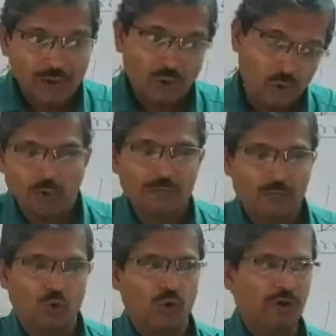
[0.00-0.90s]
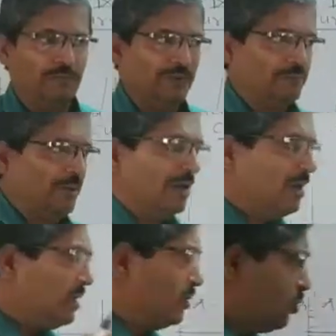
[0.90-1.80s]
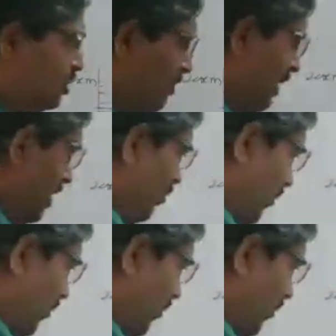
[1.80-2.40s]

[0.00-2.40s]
to poor people. So similar